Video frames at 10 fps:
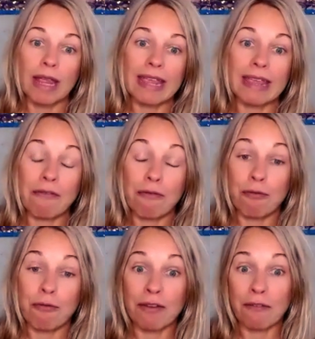if
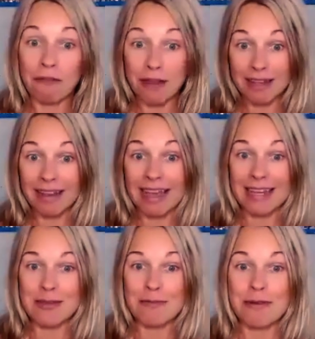we feel
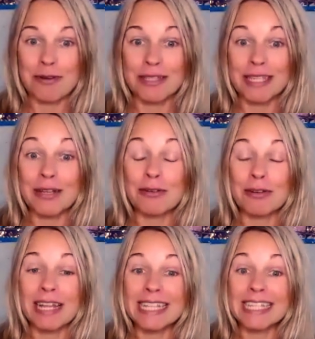like a new person,
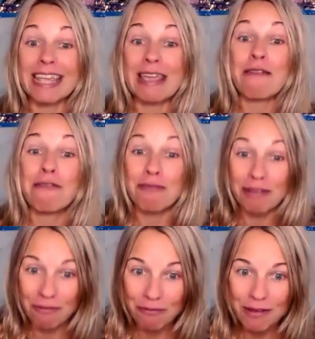or let's say if we
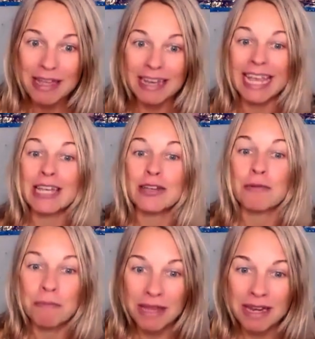feel again to
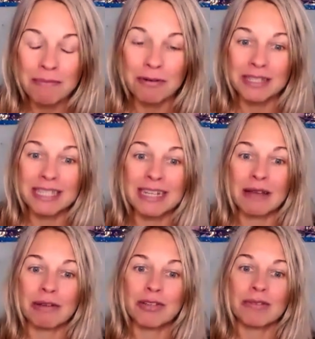be the person
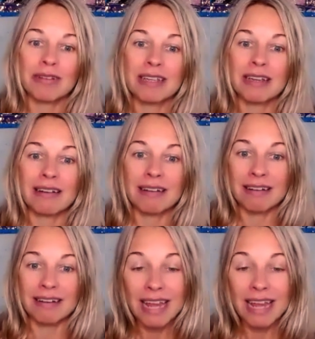that we truly are,